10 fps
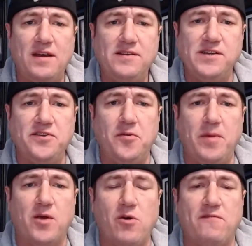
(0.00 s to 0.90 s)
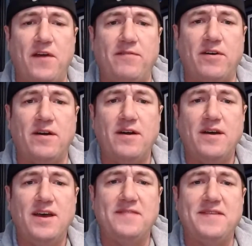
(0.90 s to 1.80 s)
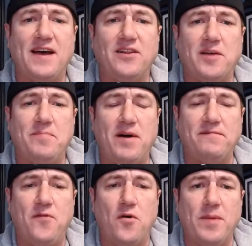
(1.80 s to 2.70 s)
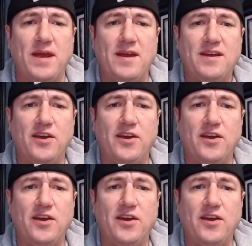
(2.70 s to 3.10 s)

need you to do me a quick favor. Hit that like button for me.